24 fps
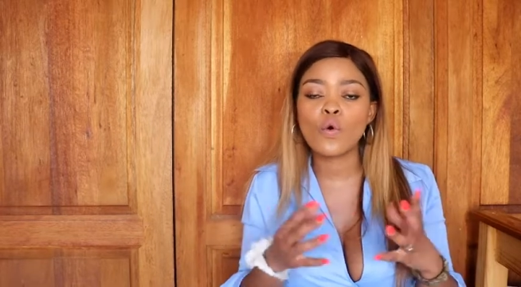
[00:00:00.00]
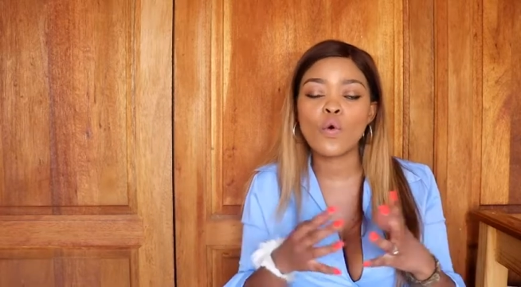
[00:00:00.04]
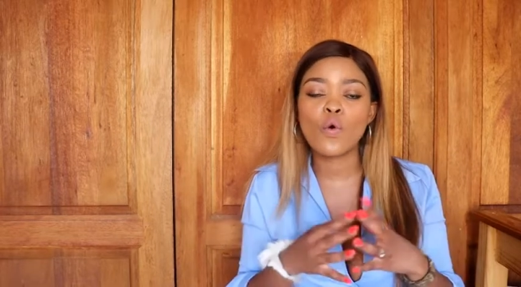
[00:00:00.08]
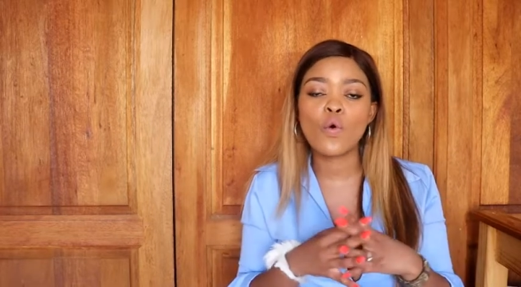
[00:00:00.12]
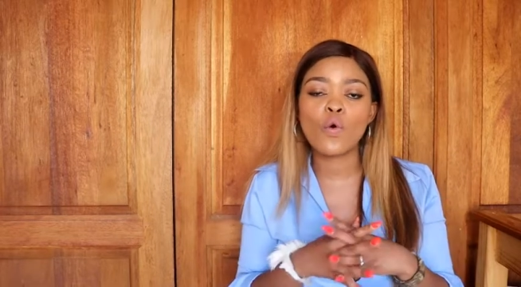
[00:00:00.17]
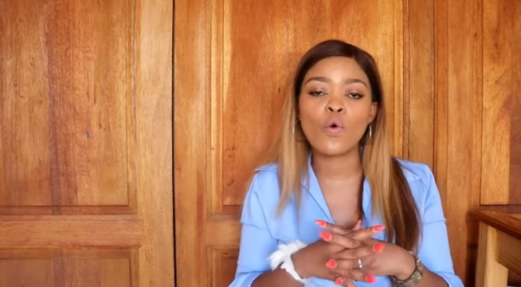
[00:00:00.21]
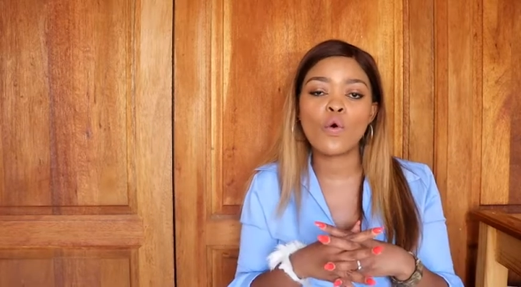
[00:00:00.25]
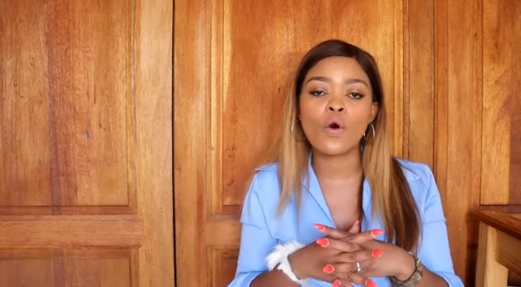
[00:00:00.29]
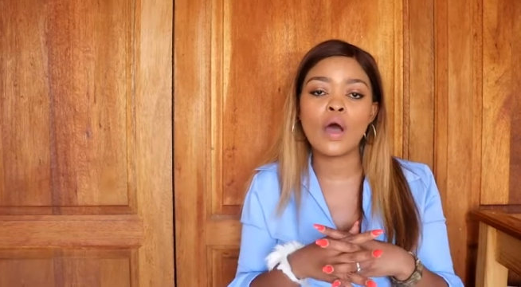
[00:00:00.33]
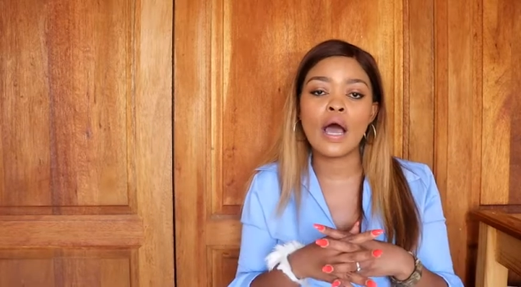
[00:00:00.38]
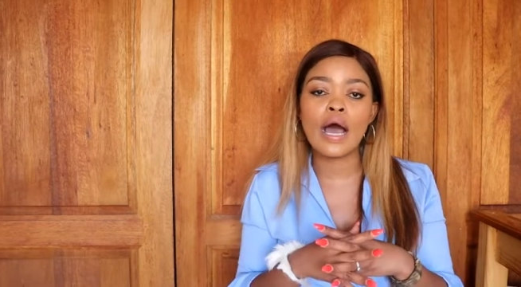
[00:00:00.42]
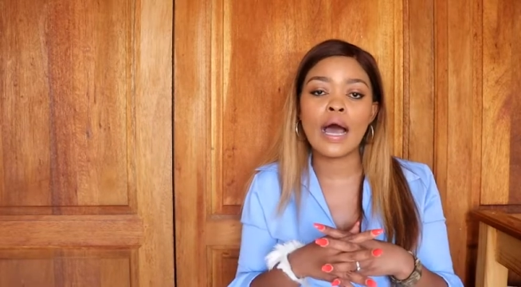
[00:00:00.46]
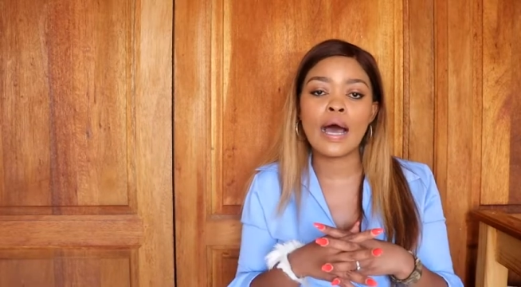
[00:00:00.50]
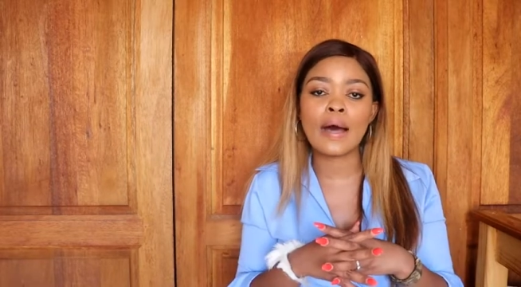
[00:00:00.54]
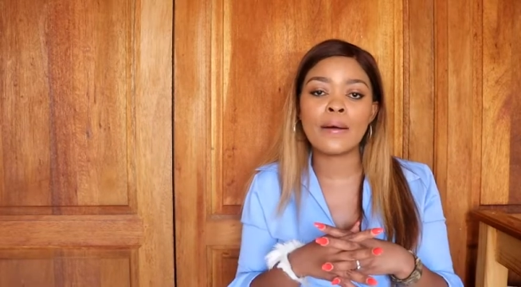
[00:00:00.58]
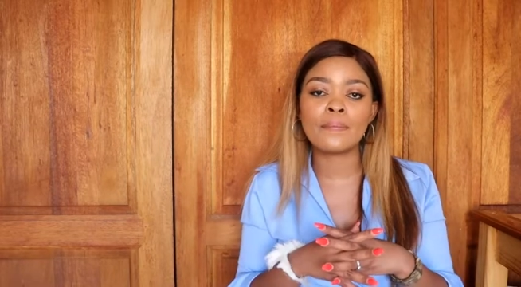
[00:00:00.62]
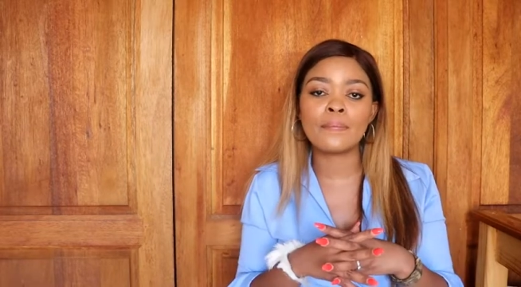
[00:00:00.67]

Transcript: or